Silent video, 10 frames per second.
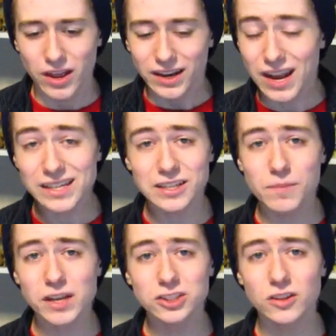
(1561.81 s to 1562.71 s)
Not to
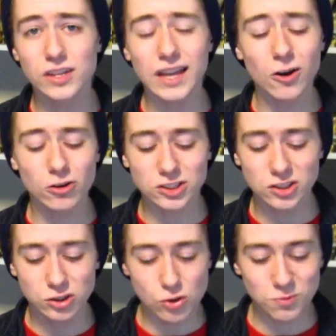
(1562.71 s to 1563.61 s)
mention, they are
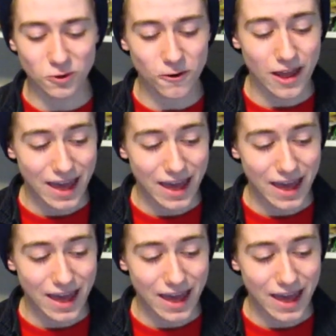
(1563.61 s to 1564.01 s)
super